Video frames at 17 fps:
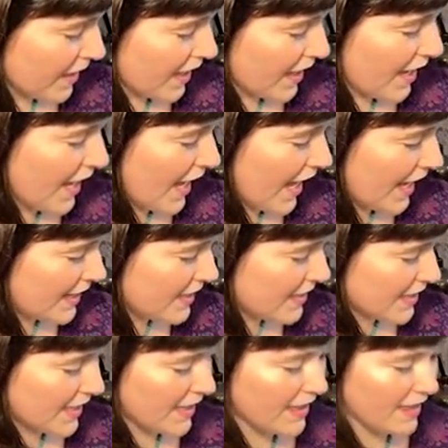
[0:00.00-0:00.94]
And
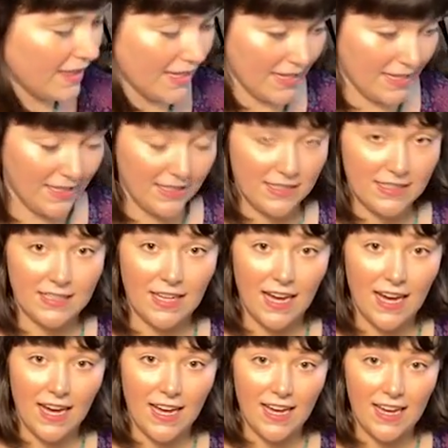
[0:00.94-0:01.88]
in this,
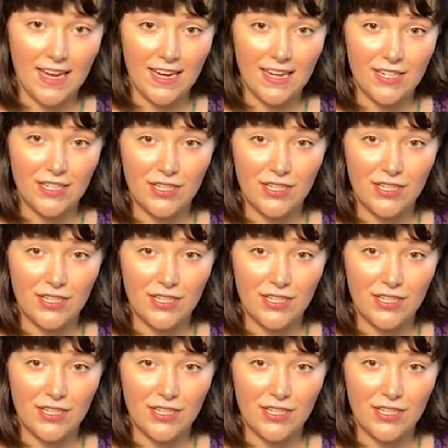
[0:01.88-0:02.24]
I